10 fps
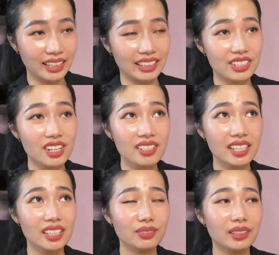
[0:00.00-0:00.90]
And the Charles
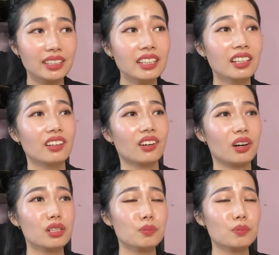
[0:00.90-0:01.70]
& Keith one costs